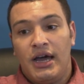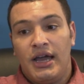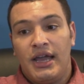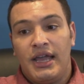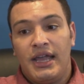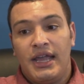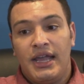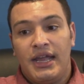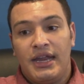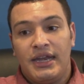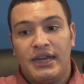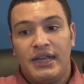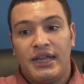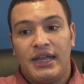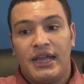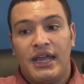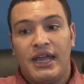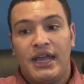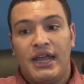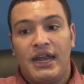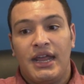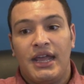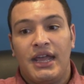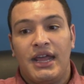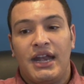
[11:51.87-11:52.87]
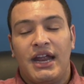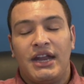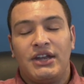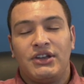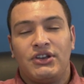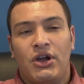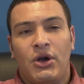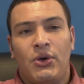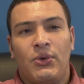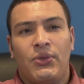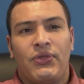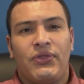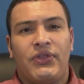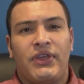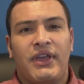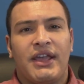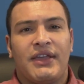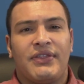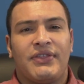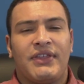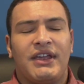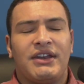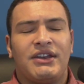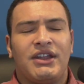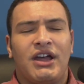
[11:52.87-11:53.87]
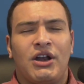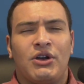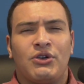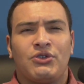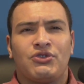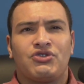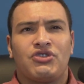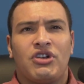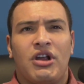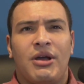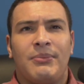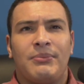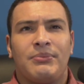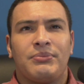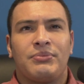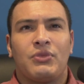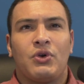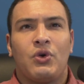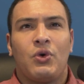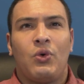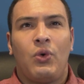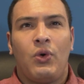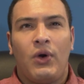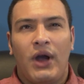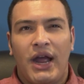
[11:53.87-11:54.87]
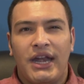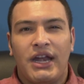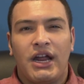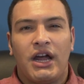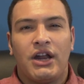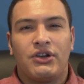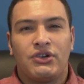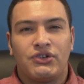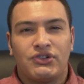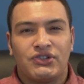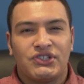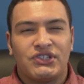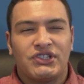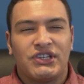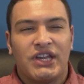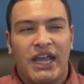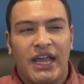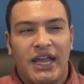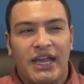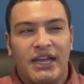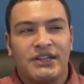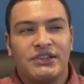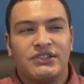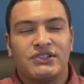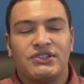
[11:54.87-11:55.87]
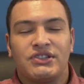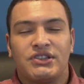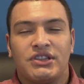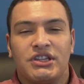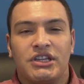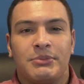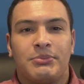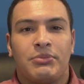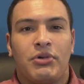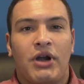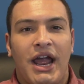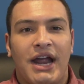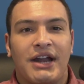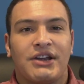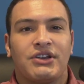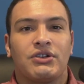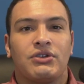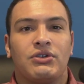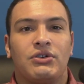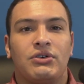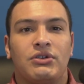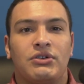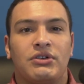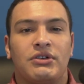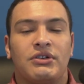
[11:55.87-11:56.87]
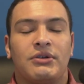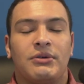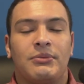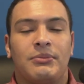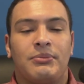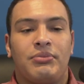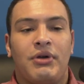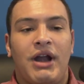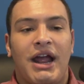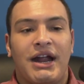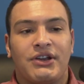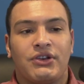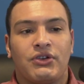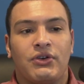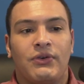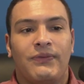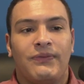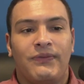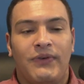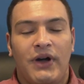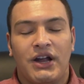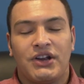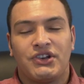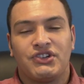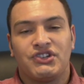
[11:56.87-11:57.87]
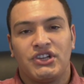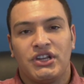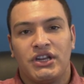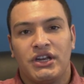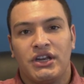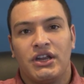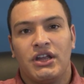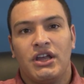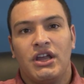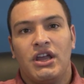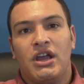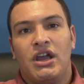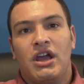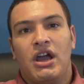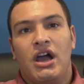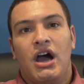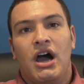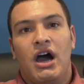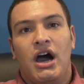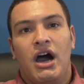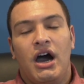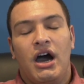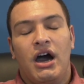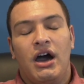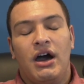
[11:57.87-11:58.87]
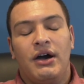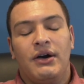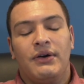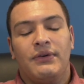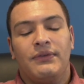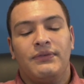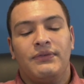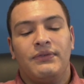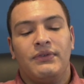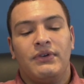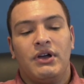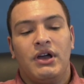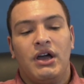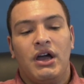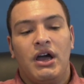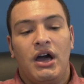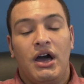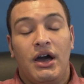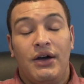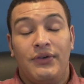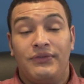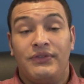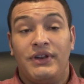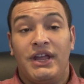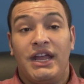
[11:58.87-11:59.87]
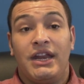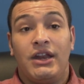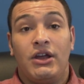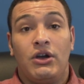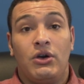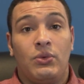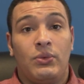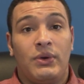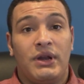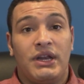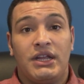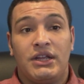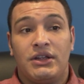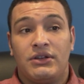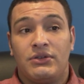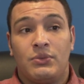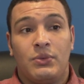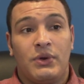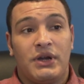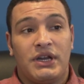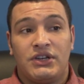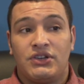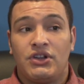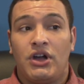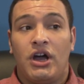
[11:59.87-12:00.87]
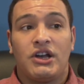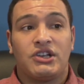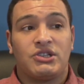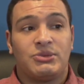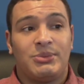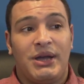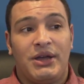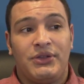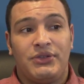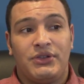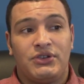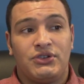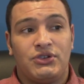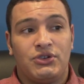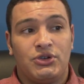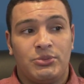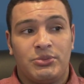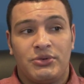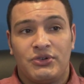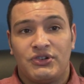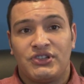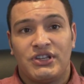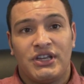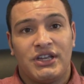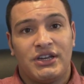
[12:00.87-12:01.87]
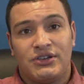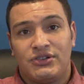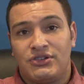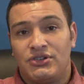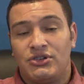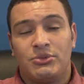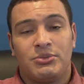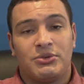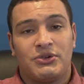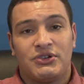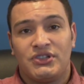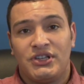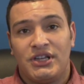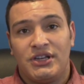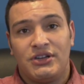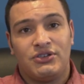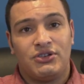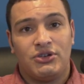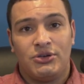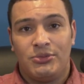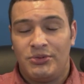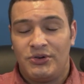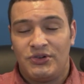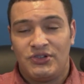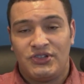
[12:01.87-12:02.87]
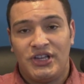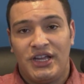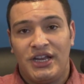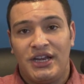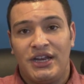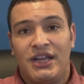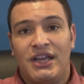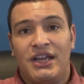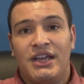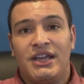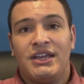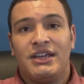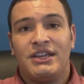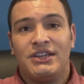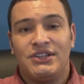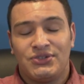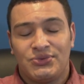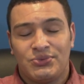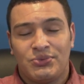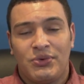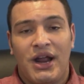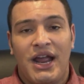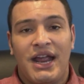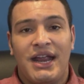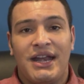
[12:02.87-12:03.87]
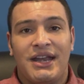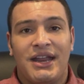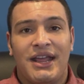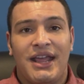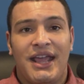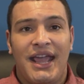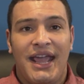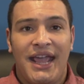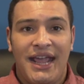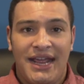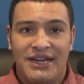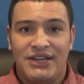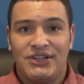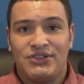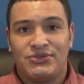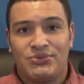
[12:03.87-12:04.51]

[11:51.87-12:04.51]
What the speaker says: ending it, and I don't think that Donald Trump quite understands the practical function of NATO when he talks about the 2%, 2%, 2%. He's right and he's